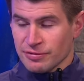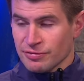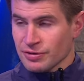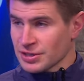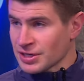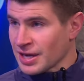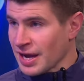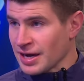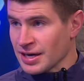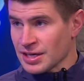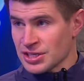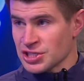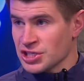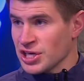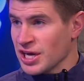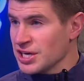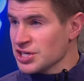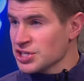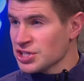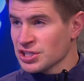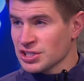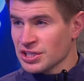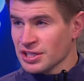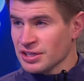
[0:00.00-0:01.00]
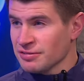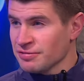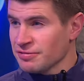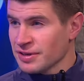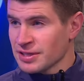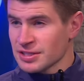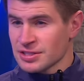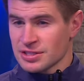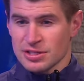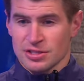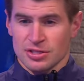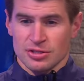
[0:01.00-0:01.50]
different kind of changing
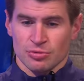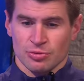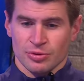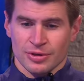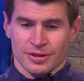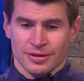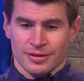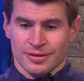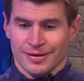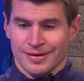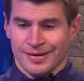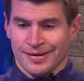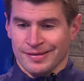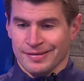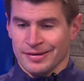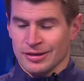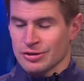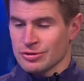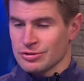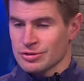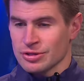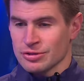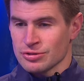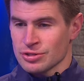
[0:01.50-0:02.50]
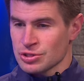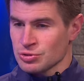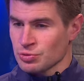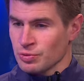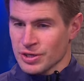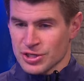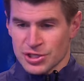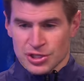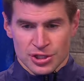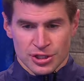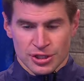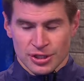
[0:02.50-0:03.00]
defenses with, uh, you know, they'll
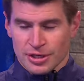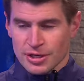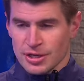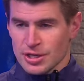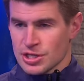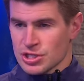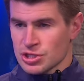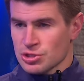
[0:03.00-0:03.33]
switch,